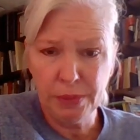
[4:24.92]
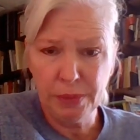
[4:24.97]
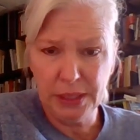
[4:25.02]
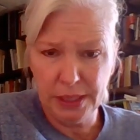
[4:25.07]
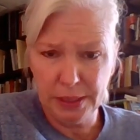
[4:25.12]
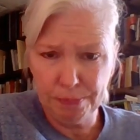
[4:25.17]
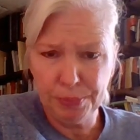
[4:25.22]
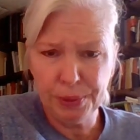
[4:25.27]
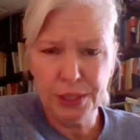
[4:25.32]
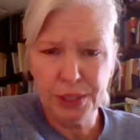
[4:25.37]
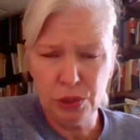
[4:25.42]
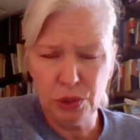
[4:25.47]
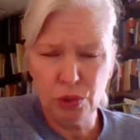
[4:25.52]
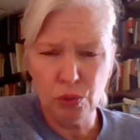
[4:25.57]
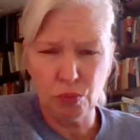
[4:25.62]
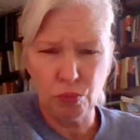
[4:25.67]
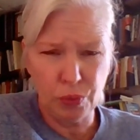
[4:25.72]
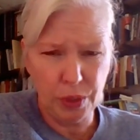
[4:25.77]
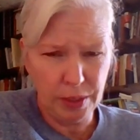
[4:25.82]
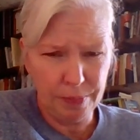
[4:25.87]
But please
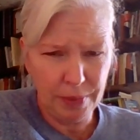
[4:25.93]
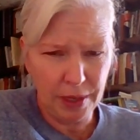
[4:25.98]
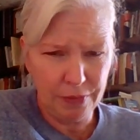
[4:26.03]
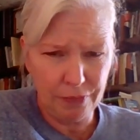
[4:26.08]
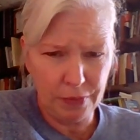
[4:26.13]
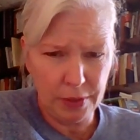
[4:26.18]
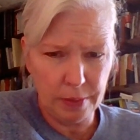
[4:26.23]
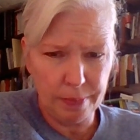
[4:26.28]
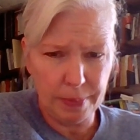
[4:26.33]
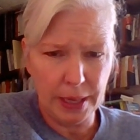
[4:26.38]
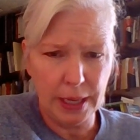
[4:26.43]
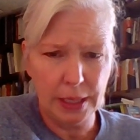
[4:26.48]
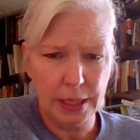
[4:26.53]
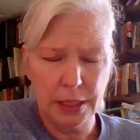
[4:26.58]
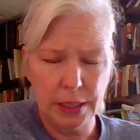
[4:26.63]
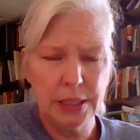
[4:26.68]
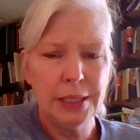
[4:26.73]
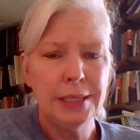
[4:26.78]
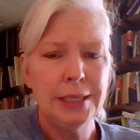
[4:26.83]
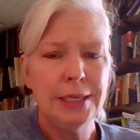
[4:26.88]
do read my
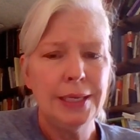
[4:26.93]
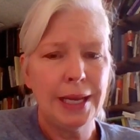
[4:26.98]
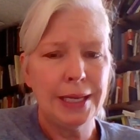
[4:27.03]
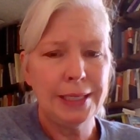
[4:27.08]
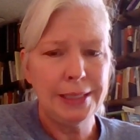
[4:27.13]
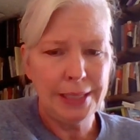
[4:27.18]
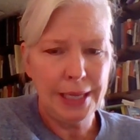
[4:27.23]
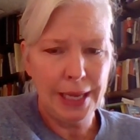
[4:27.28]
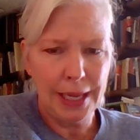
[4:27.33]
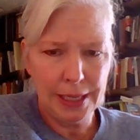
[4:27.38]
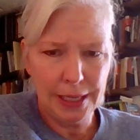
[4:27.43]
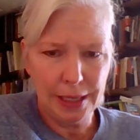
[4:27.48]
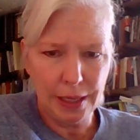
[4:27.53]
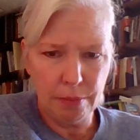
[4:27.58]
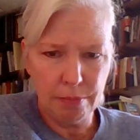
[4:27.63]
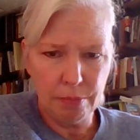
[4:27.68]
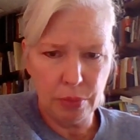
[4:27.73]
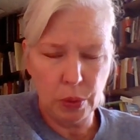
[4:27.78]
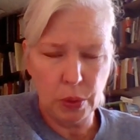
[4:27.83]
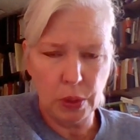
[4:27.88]
feedback and take it
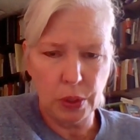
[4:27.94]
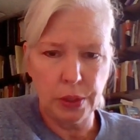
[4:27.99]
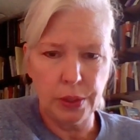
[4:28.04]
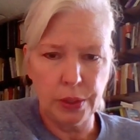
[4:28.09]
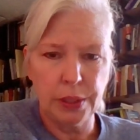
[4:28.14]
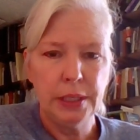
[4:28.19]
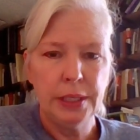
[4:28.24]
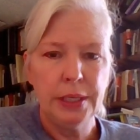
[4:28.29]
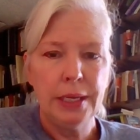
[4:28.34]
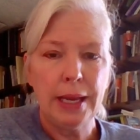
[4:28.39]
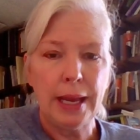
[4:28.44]
on board